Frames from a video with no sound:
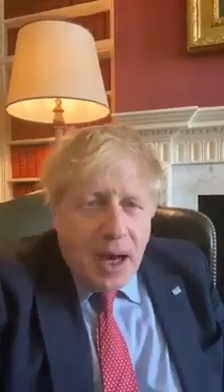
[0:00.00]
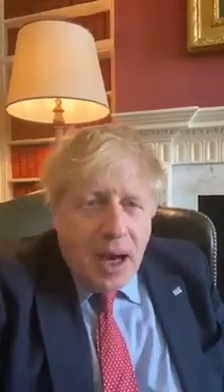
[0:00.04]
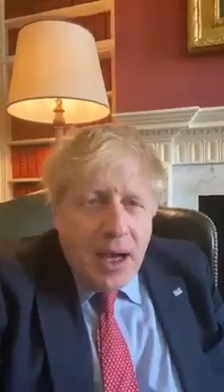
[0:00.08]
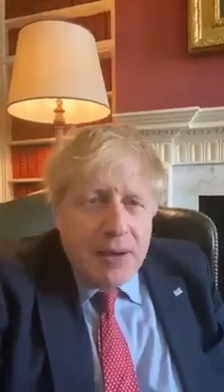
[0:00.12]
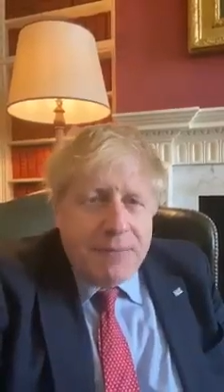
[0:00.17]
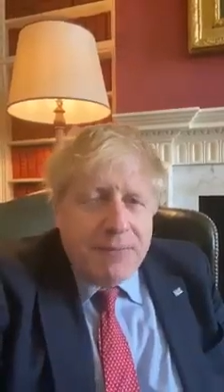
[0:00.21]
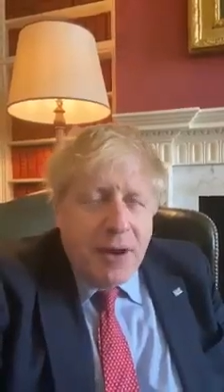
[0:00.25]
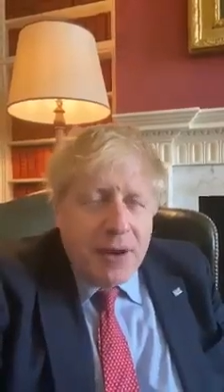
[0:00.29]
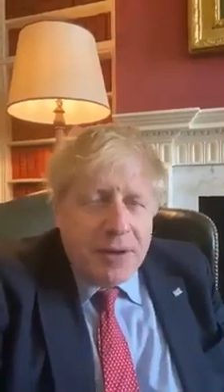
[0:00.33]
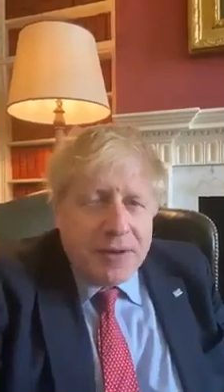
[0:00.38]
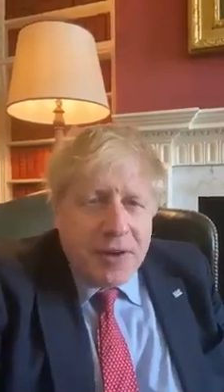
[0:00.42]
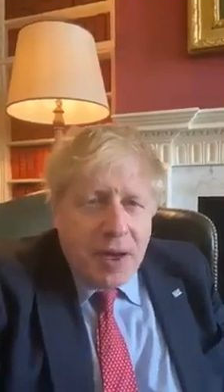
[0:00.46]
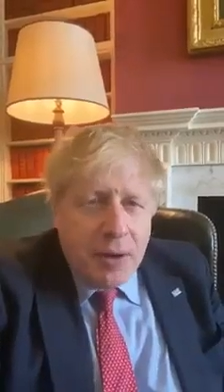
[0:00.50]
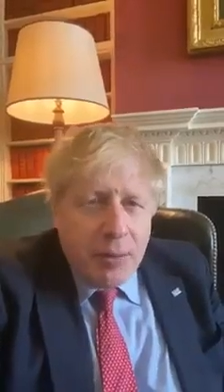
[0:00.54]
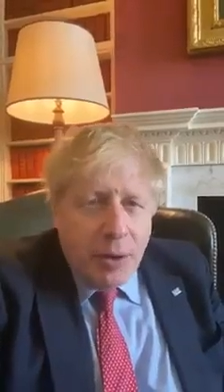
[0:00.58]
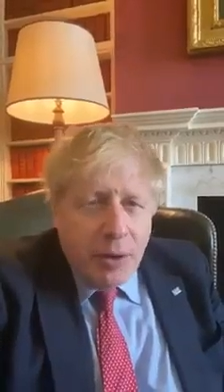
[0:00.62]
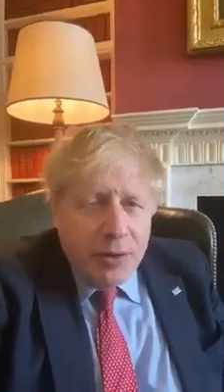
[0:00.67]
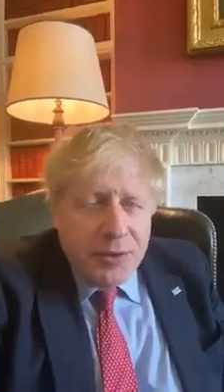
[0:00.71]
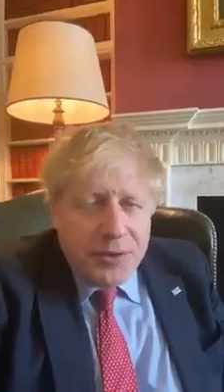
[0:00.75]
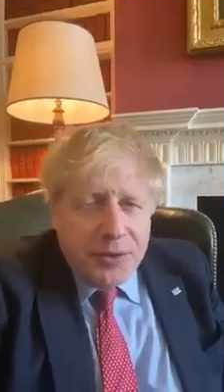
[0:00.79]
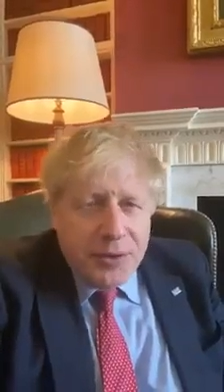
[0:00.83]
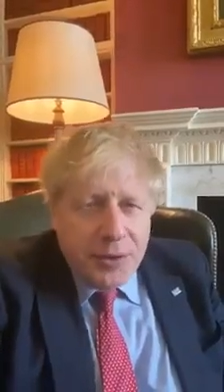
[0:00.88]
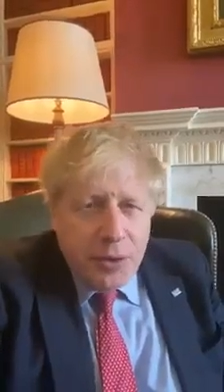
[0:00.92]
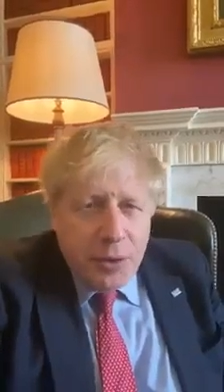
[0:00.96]
Hi folks, I
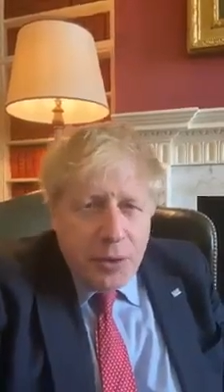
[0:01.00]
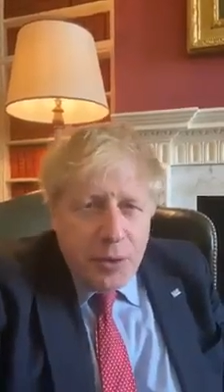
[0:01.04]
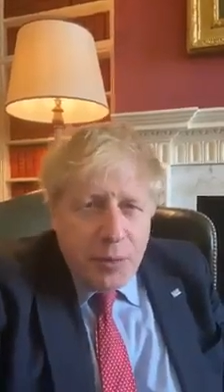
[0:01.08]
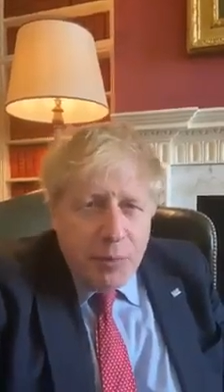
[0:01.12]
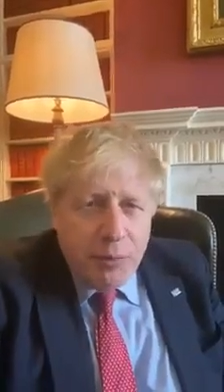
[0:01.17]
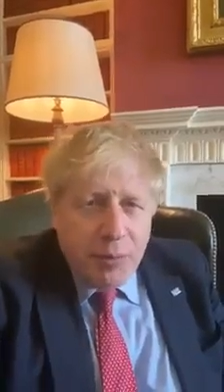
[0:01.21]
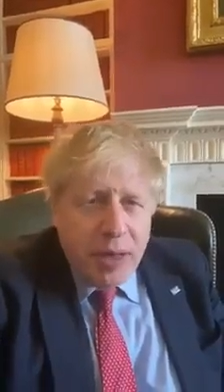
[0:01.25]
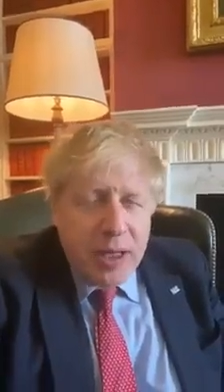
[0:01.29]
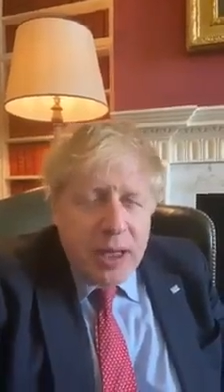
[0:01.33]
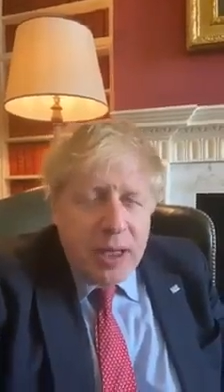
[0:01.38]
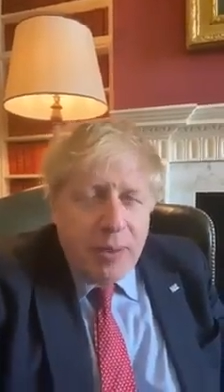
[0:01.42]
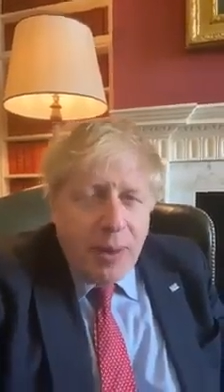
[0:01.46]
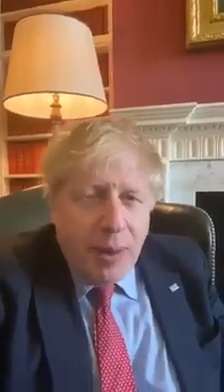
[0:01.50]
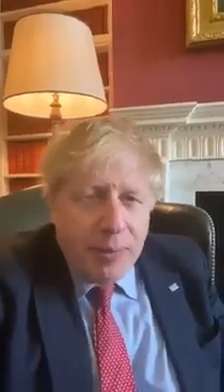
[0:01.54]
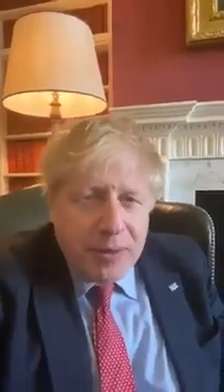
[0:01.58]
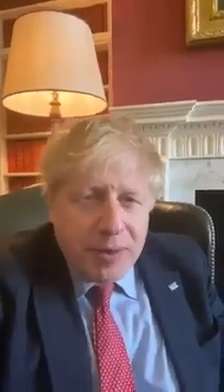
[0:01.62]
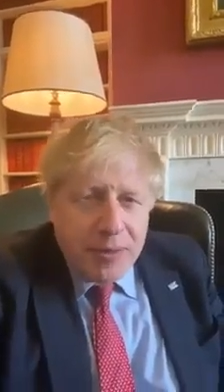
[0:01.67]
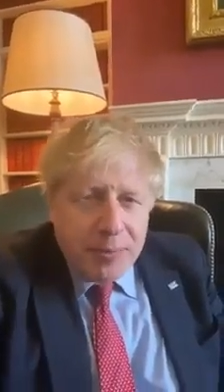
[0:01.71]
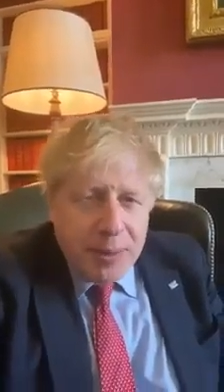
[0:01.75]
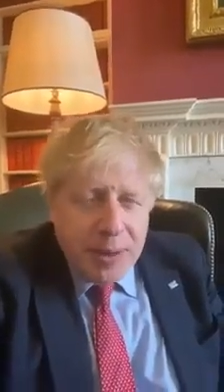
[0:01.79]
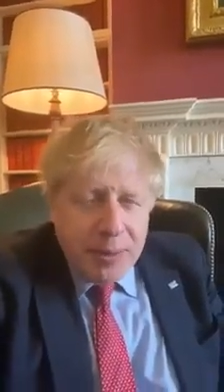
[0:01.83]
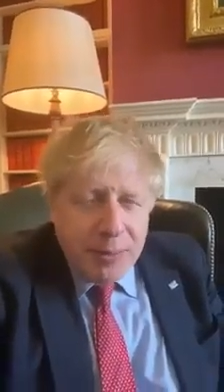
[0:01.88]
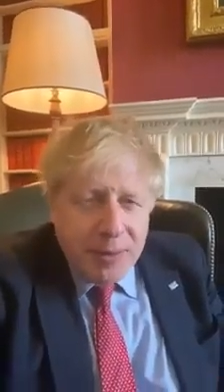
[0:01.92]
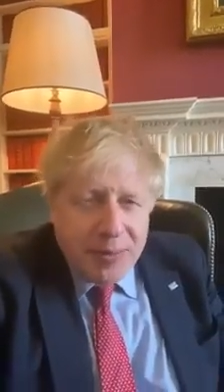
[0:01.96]
want to bring you up to
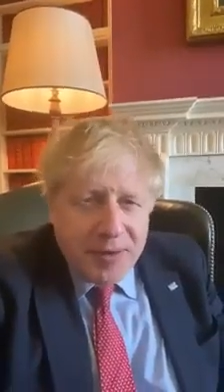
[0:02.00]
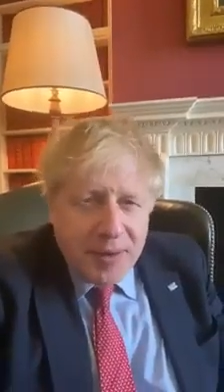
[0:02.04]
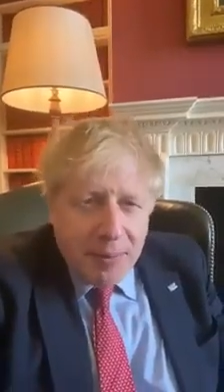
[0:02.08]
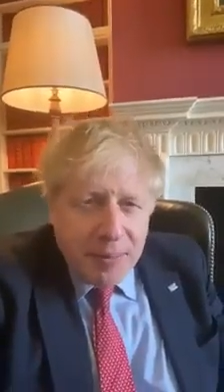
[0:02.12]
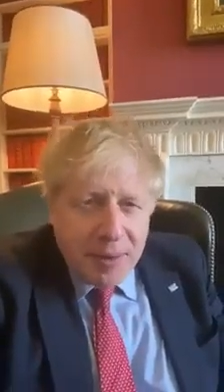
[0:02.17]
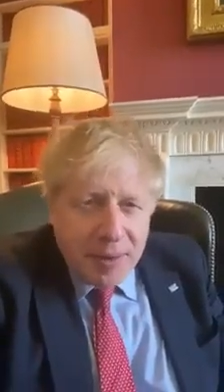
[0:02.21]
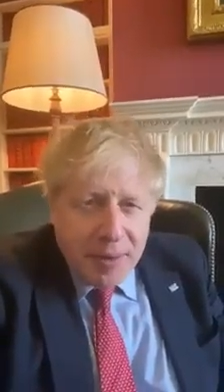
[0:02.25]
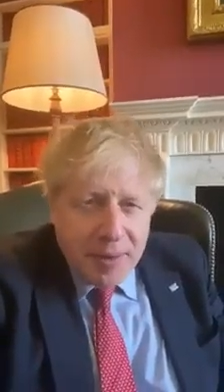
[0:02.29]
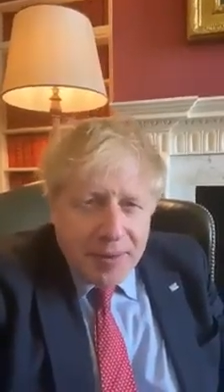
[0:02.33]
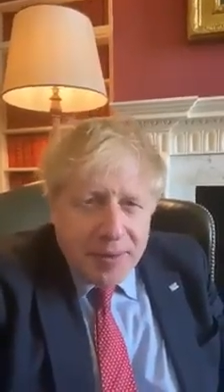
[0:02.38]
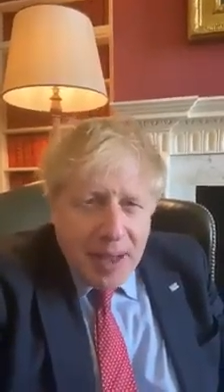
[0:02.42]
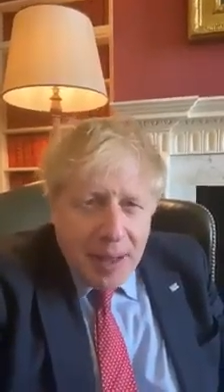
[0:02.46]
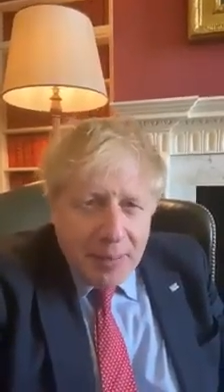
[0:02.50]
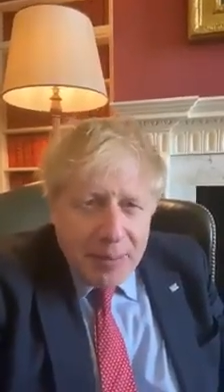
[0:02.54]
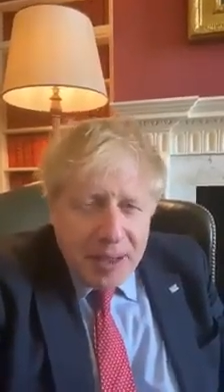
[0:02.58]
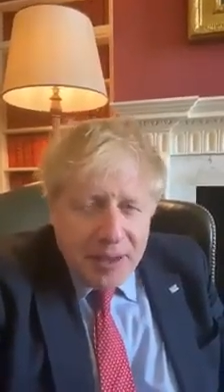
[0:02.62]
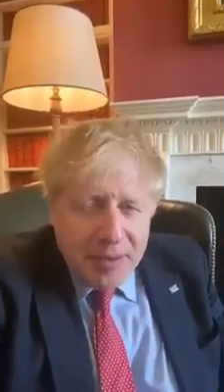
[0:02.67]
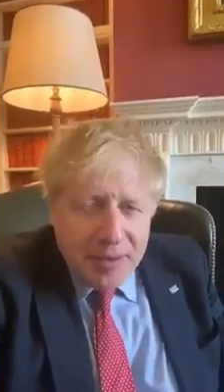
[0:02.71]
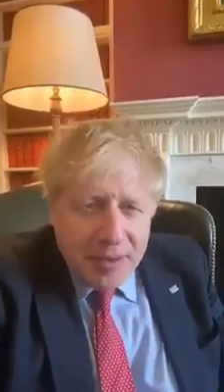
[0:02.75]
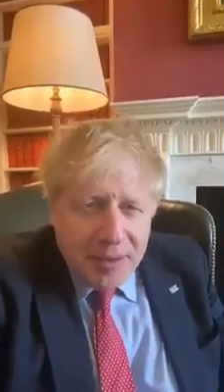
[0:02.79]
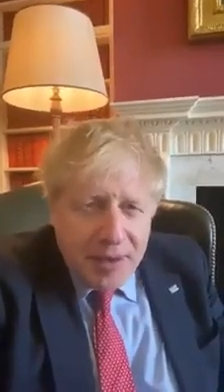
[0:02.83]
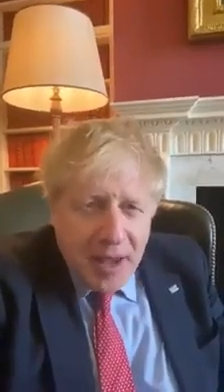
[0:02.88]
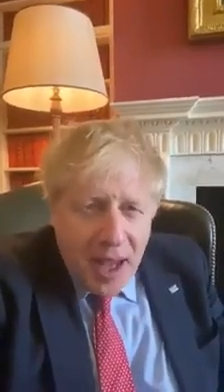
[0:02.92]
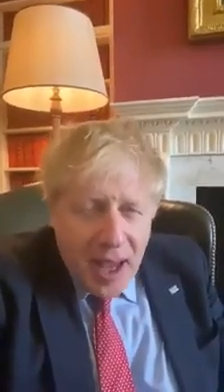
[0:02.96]
speed with something that's happening
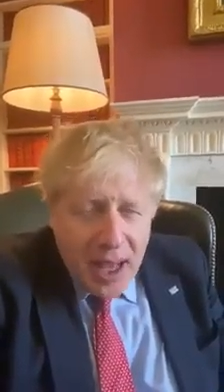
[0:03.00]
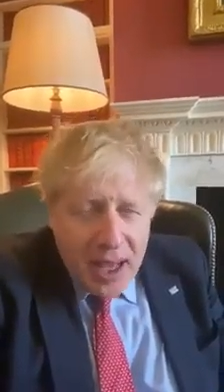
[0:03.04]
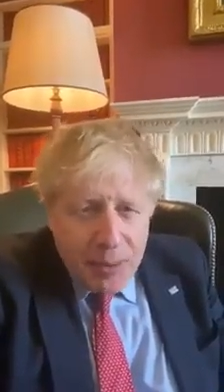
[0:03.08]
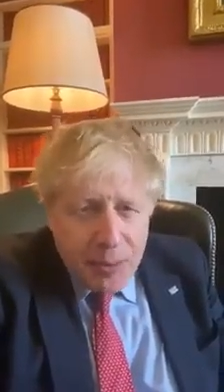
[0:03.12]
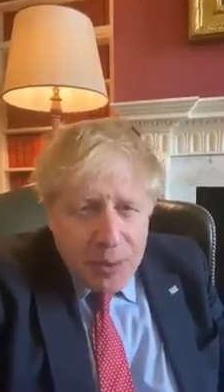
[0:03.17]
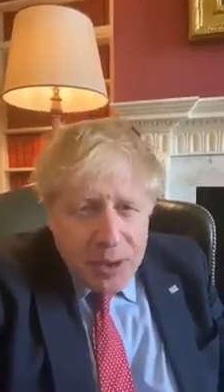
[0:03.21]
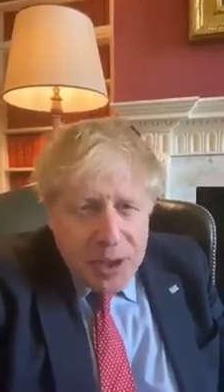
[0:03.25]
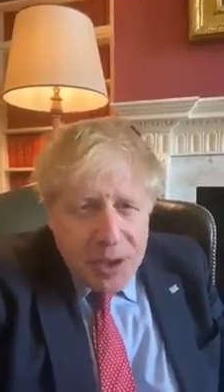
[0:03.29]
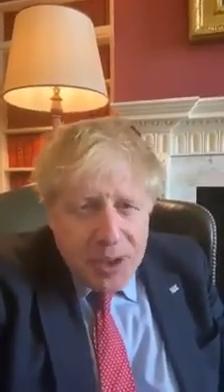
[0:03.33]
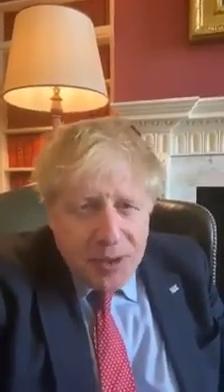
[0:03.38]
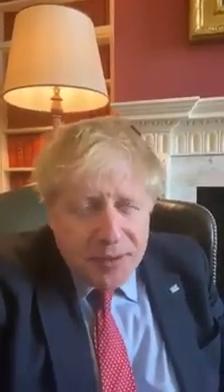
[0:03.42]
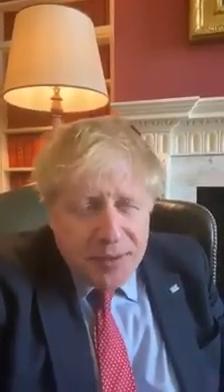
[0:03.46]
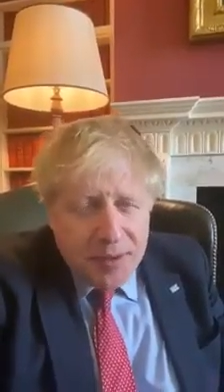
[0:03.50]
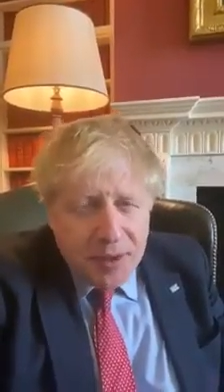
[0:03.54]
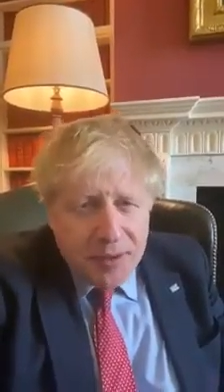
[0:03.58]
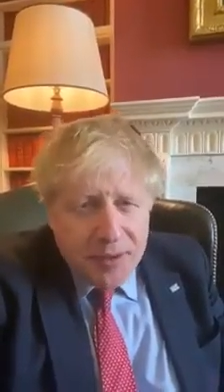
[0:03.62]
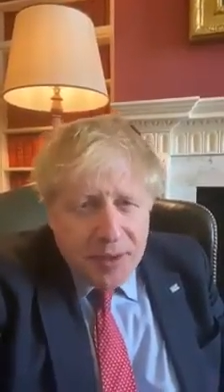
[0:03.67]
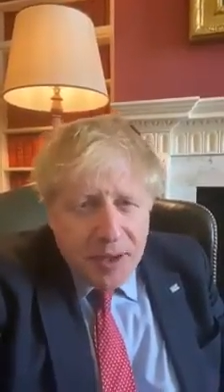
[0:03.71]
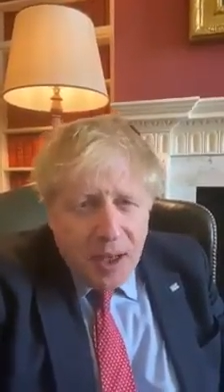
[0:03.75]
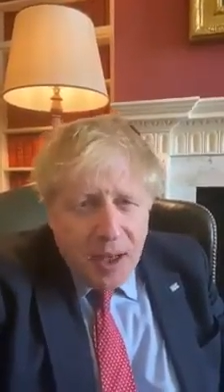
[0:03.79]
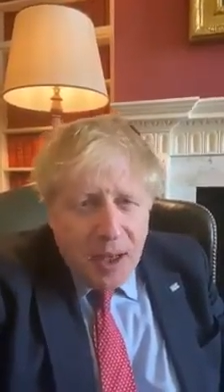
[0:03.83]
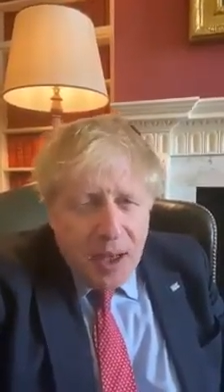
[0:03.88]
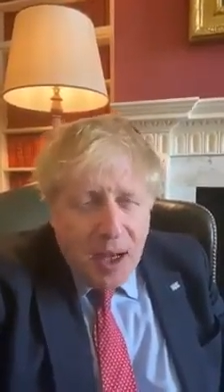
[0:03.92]
today, which is that